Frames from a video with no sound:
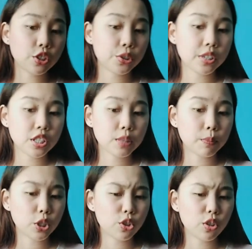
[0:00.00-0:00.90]
network
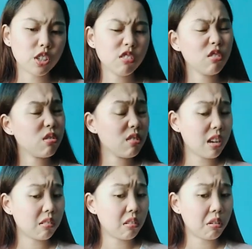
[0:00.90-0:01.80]

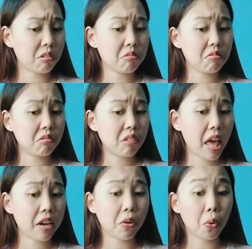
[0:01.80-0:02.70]
access and
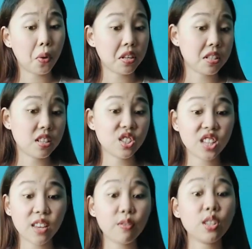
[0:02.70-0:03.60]
is only
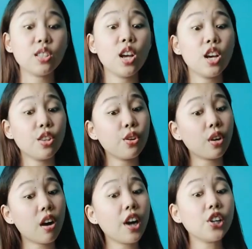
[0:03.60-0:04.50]
available on
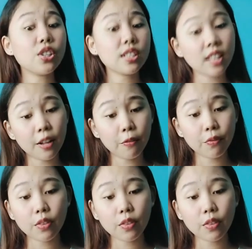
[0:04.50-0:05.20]
Model P.